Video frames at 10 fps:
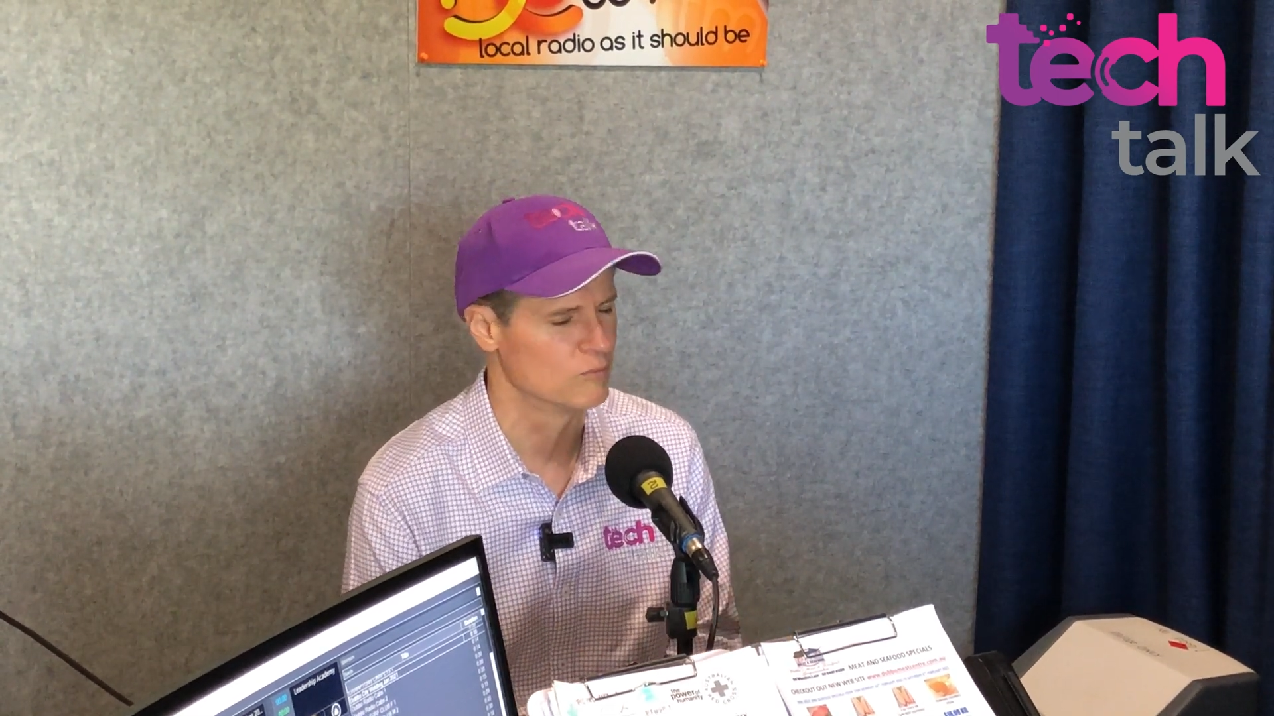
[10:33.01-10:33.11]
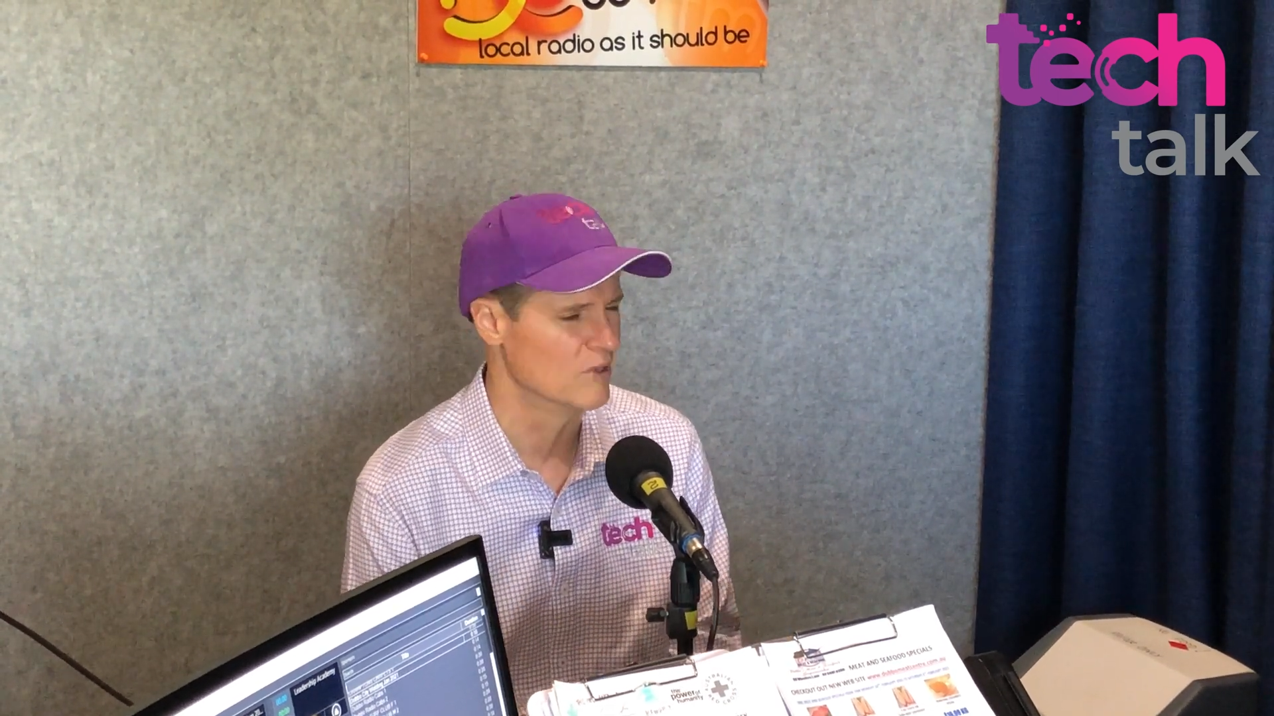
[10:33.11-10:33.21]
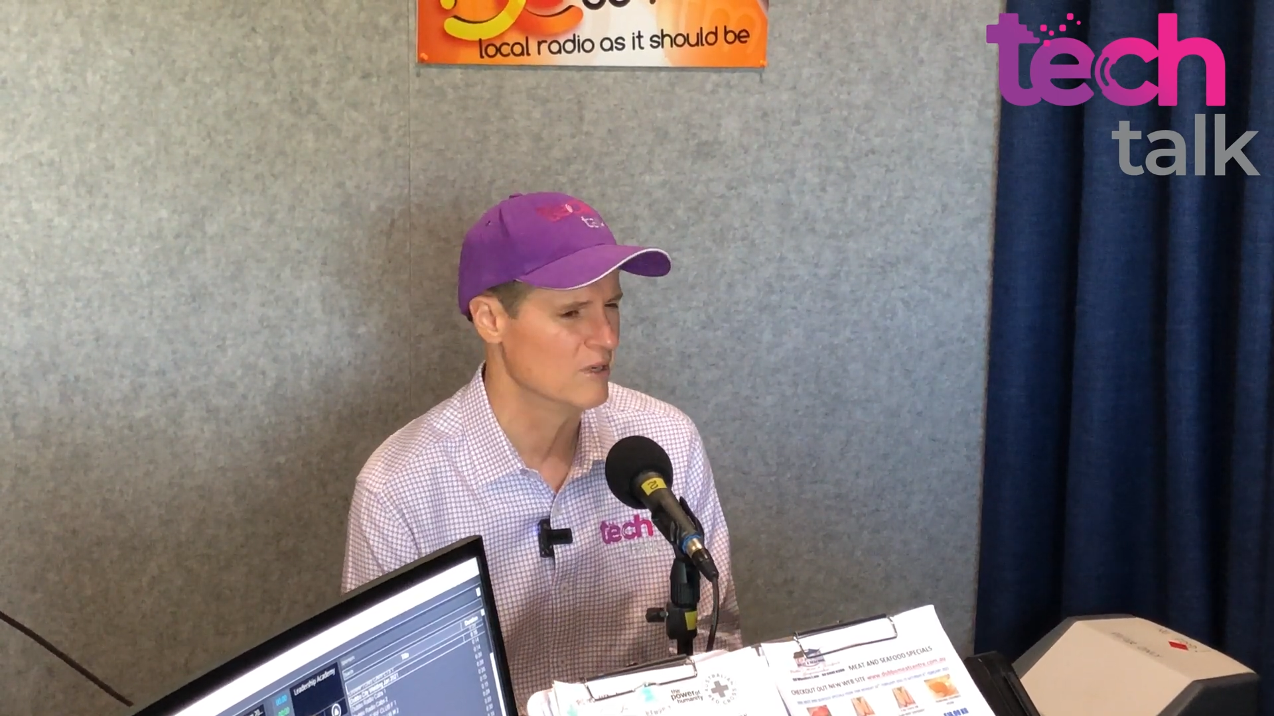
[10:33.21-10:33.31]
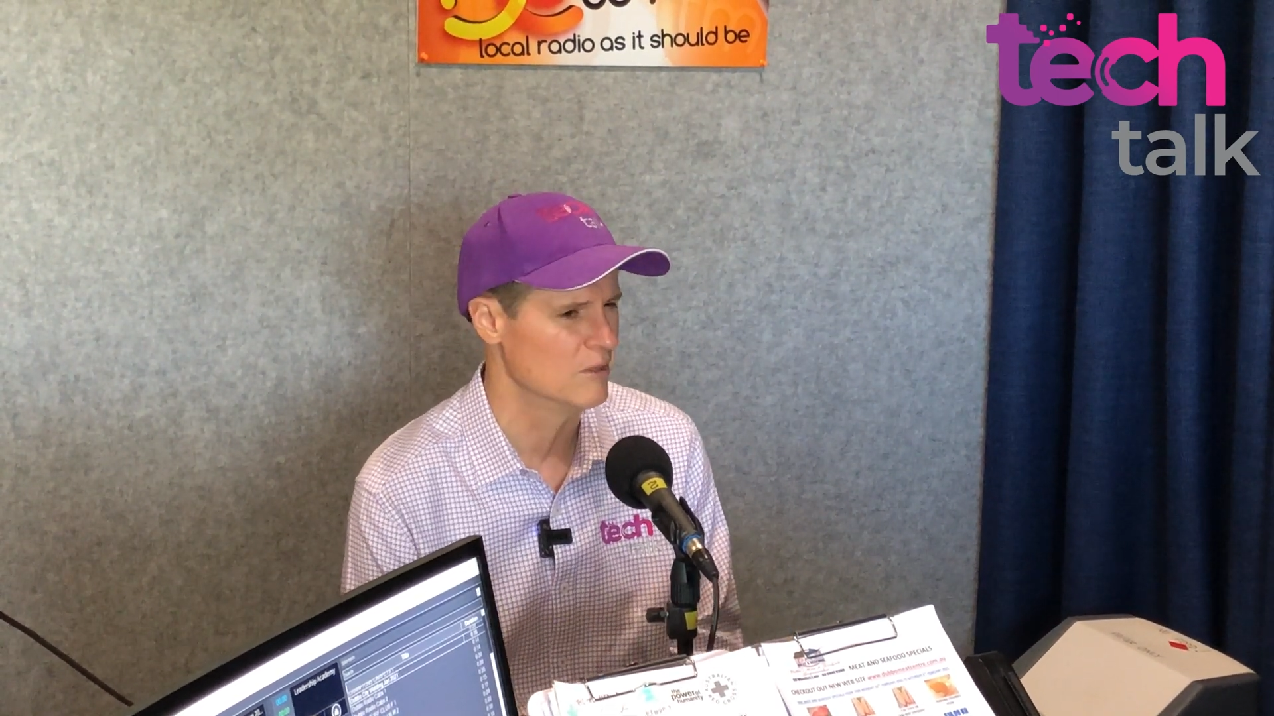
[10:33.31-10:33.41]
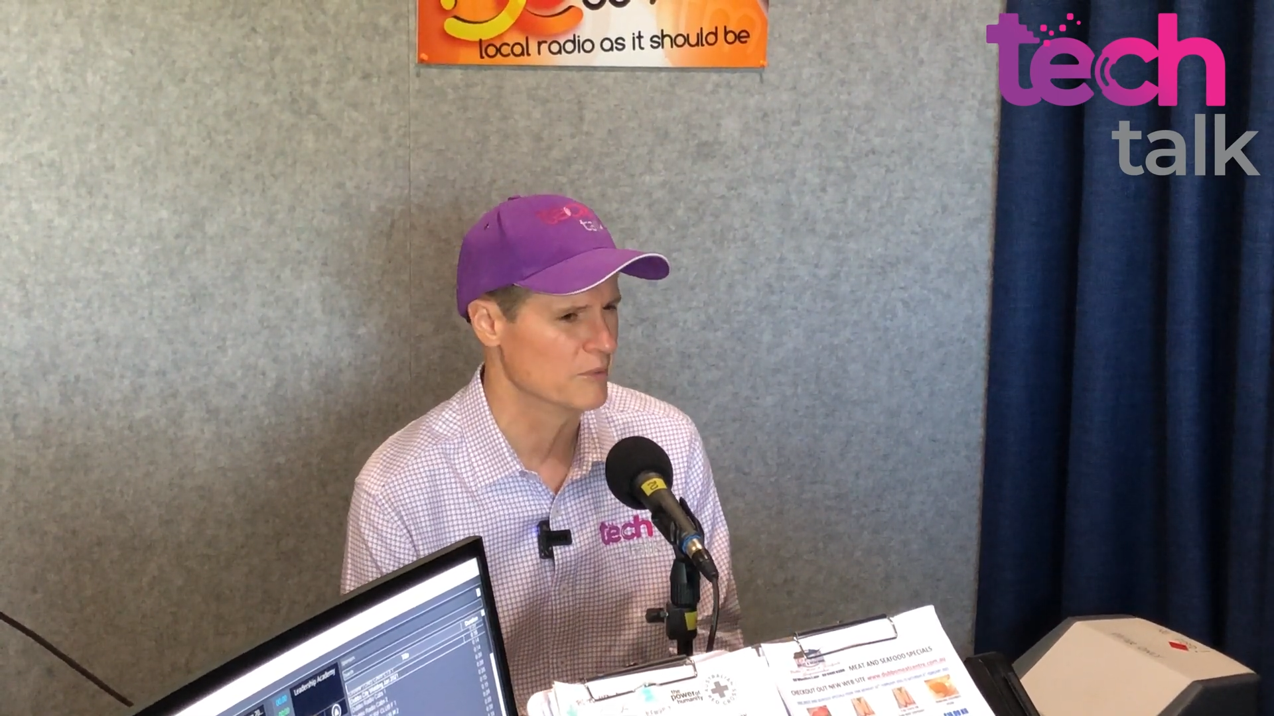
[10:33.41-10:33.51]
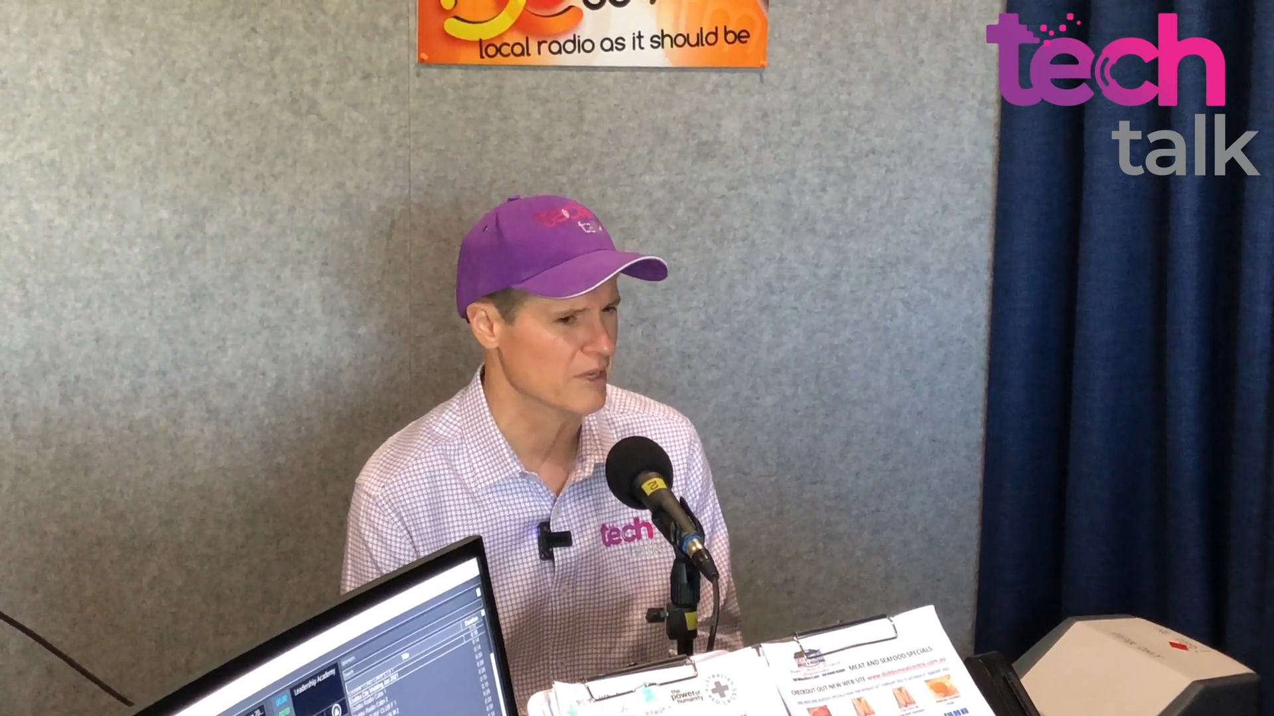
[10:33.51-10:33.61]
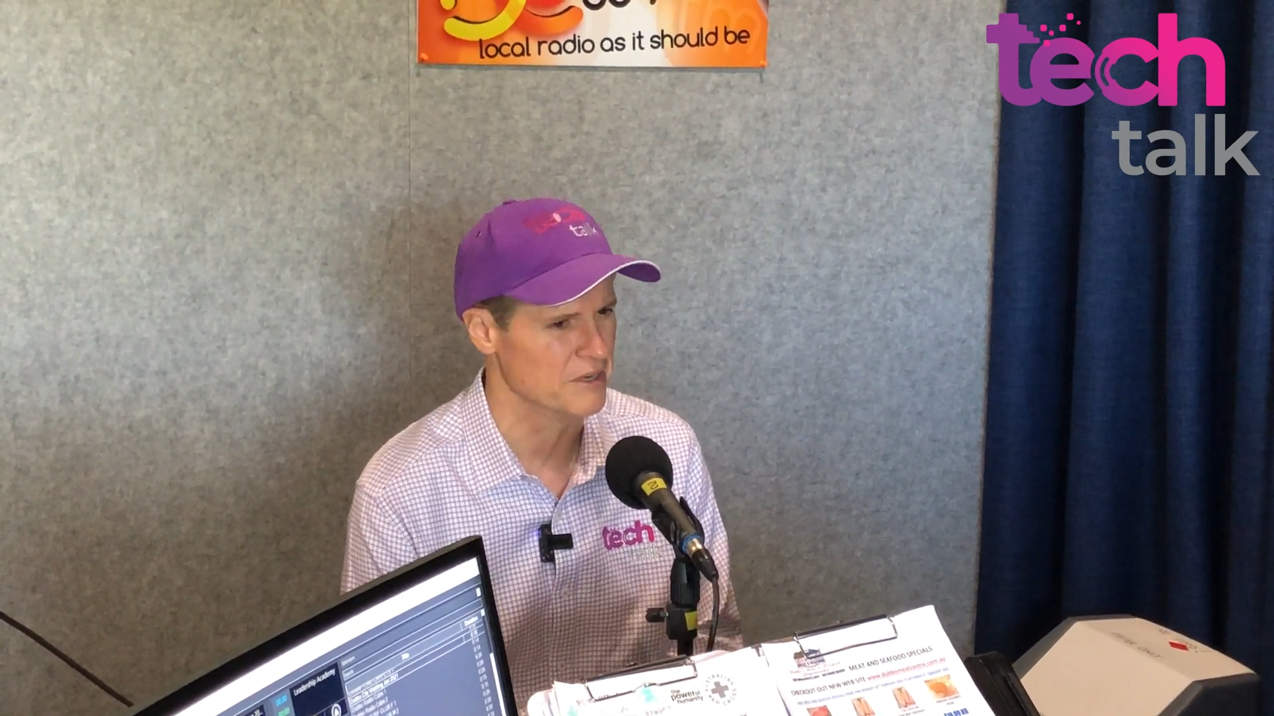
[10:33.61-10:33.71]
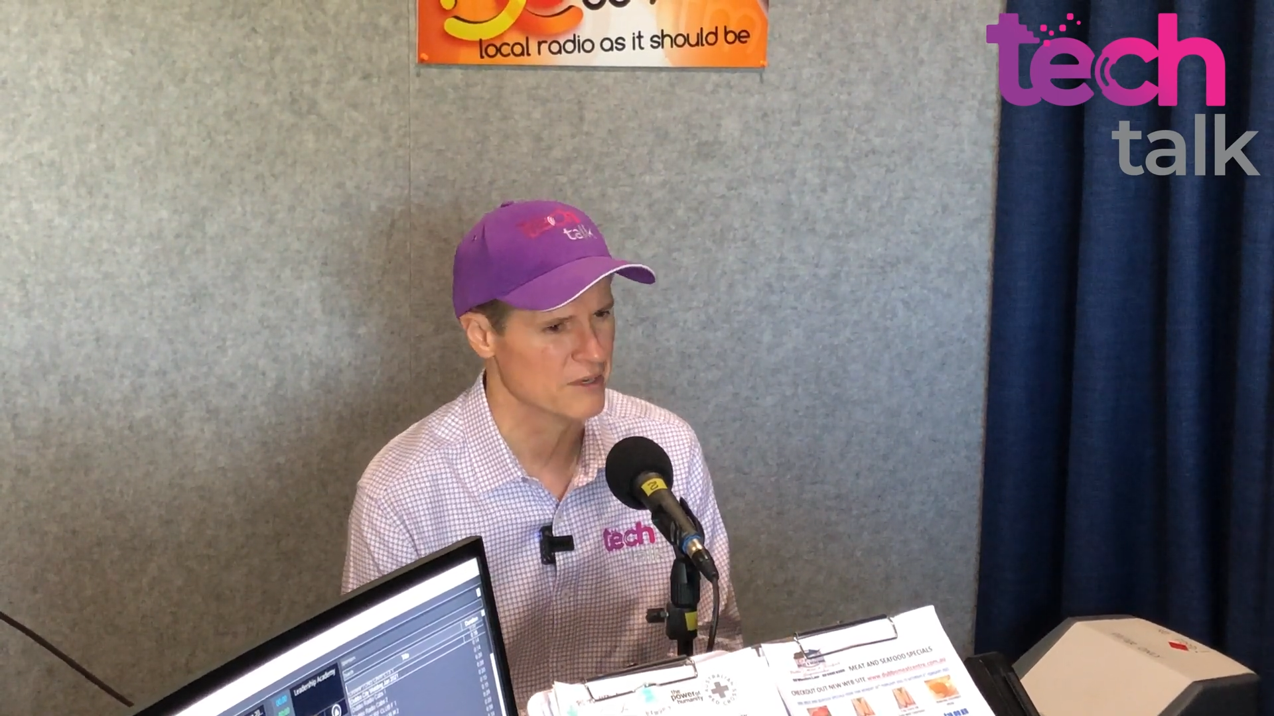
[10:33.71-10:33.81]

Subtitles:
well, we don't need